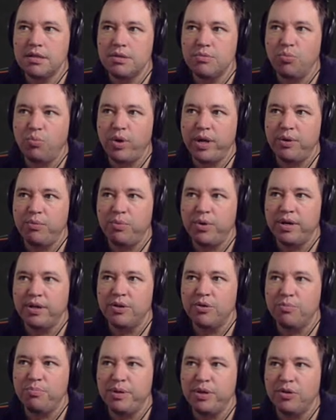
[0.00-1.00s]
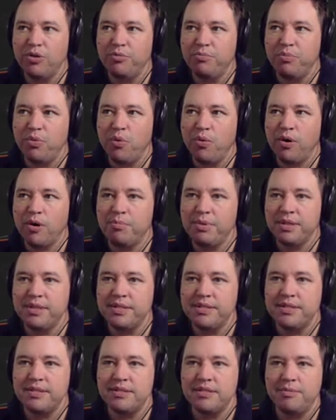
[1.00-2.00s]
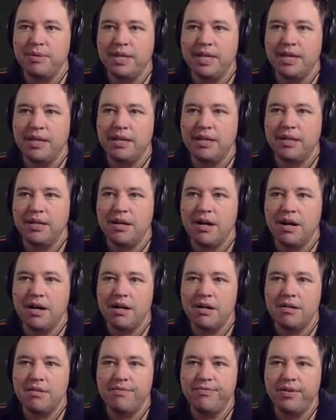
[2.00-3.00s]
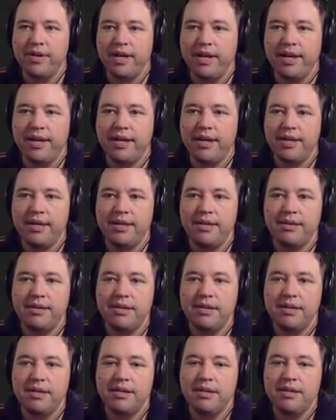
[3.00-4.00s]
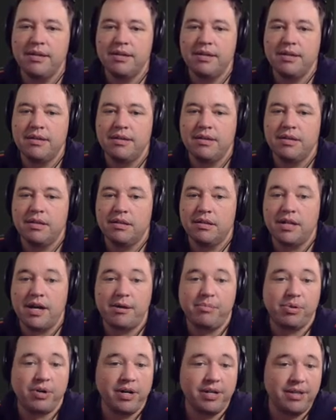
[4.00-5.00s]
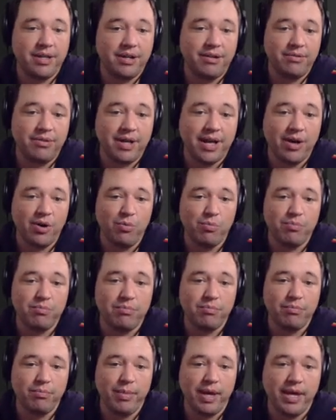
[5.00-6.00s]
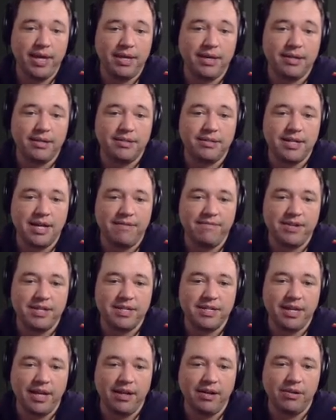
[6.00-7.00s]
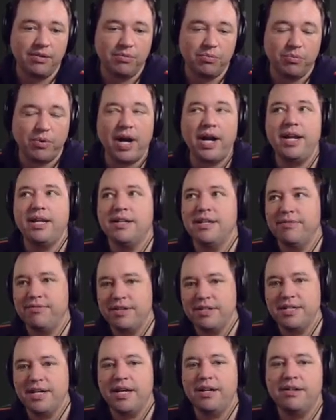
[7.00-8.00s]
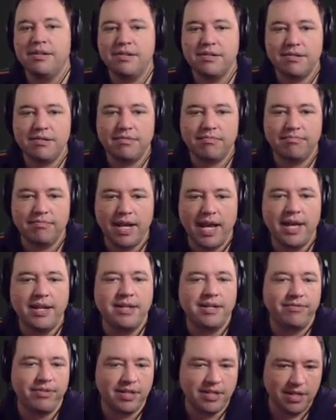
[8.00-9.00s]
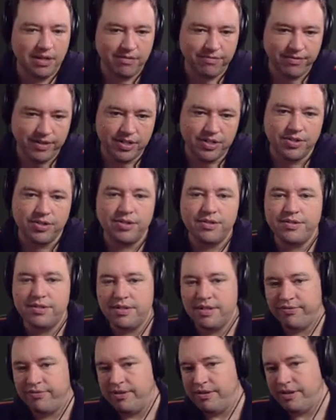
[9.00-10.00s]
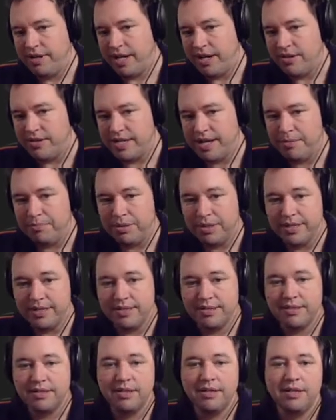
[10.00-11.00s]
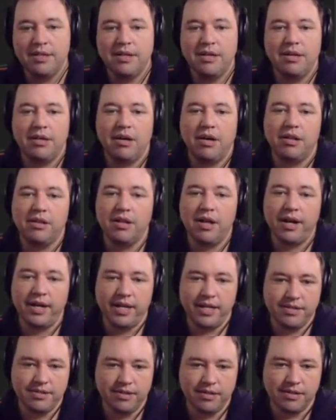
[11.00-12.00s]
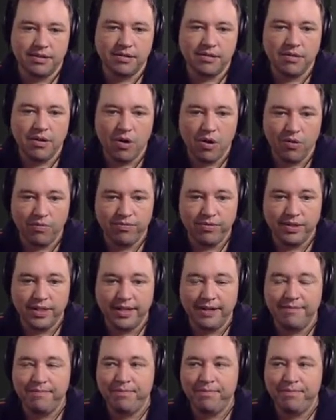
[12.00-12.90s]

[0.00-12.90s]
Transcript: we will build more, but this is the beginning of a library that'll help make DevContainer, writing DevContainer and DevContainer features and DevContainer templates a lot easier, hopefully.